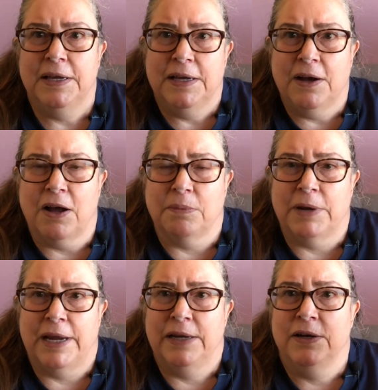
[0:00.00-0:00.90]
on
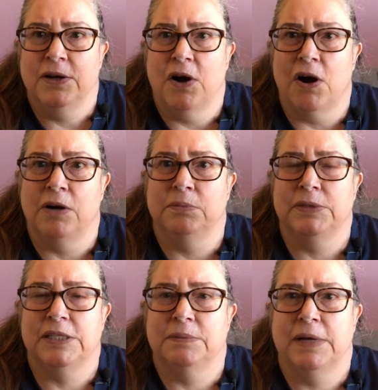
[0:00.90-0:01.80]
my
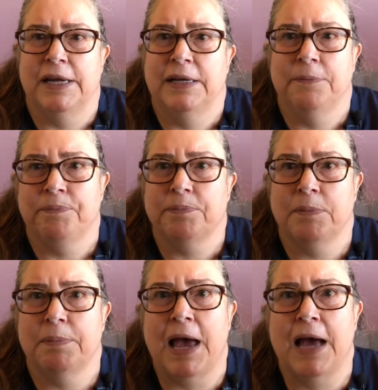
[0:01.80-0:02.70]
arms and my
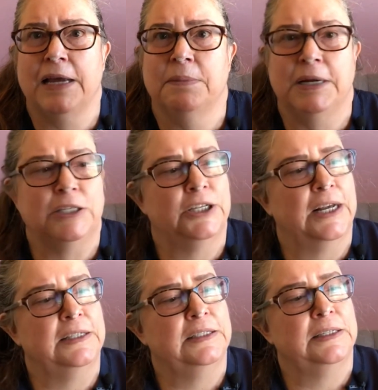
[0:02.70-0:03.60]
back and my
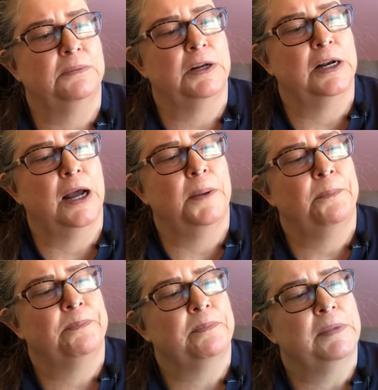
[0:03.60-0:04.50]
chest and
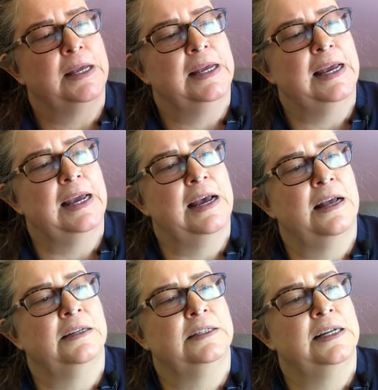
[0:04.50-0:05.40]
whatnot.
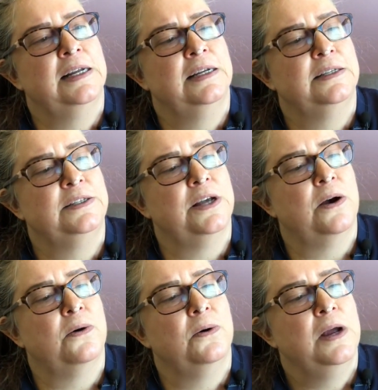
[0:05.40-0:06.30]
And
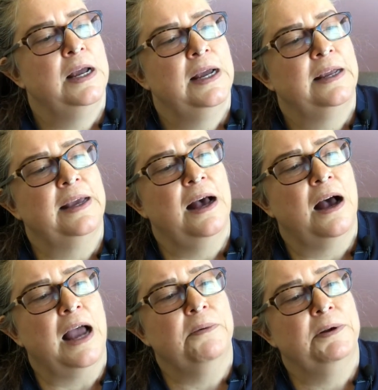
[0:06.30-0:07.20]
so, yeah,
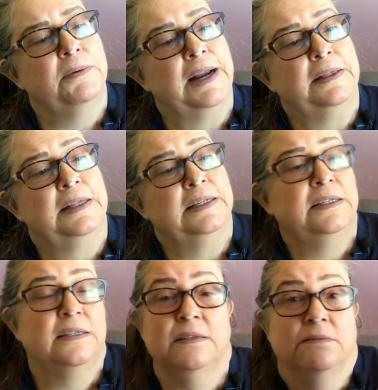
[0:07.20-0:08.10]
I would rate
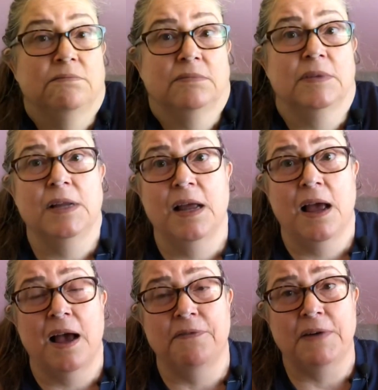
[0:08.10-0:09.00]
this
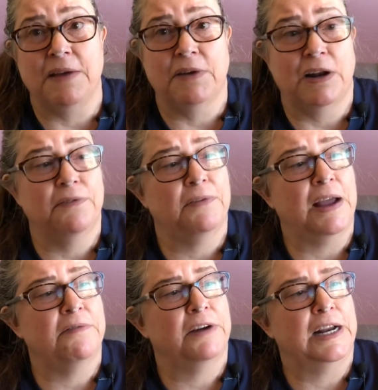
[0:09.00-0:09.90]
a 5 out of
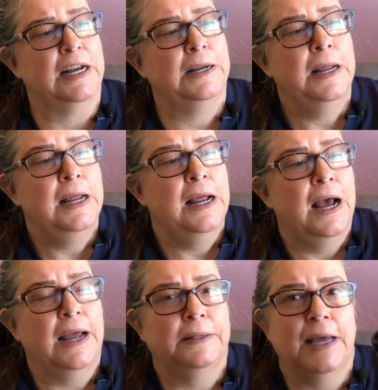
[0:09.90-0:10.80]
5 rating.
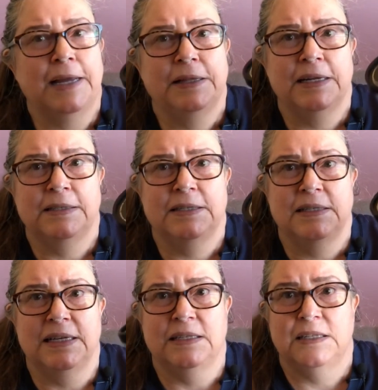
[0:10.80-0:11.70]
I like that it's
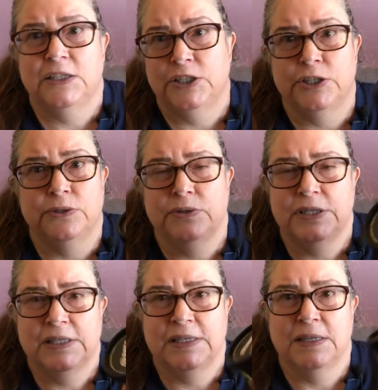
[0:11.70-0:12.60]
easy to use.
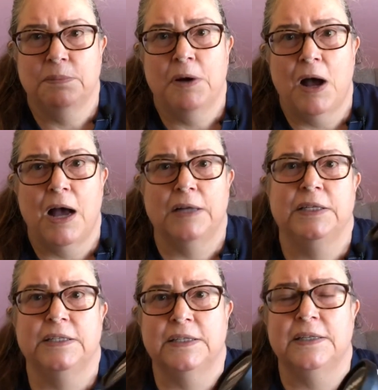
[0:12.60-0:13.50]
It's in the pot.
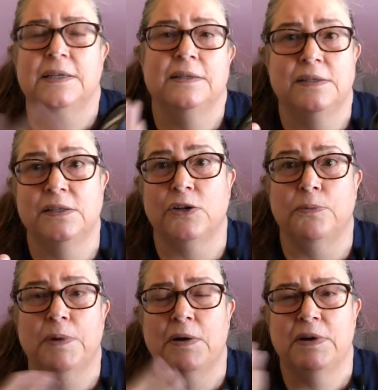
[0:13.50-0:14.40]
You just
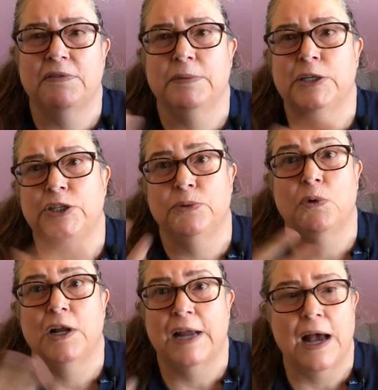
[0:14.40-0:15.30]
scoop however much you
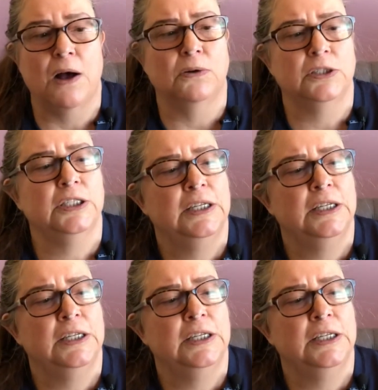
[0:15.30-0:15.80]
want out.